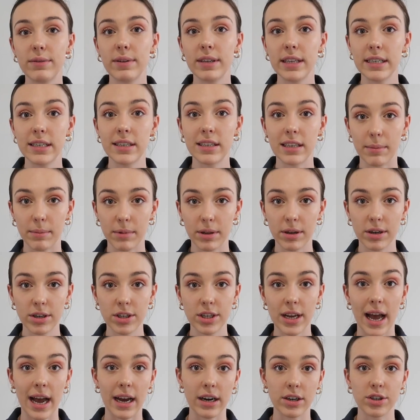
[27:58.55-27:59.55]
really similar
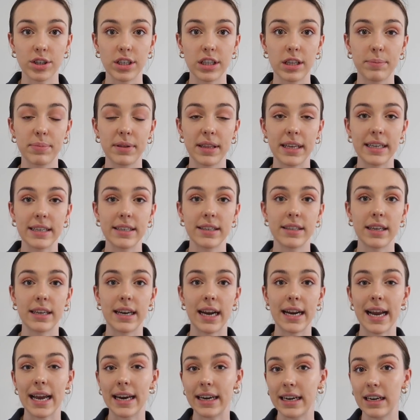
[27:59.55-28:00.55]
to actually the place that
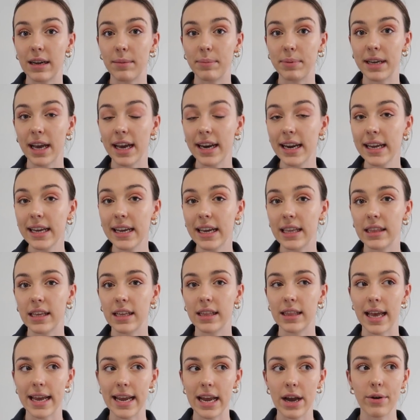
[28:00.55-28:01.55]
I ended up getting and the
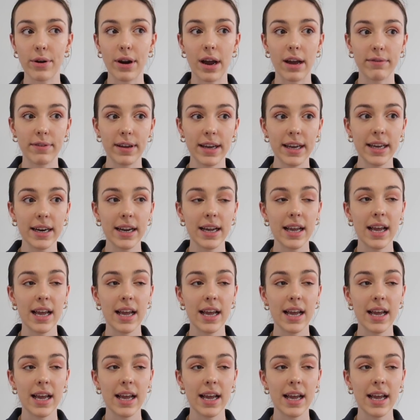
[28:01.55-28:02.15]
layout of it.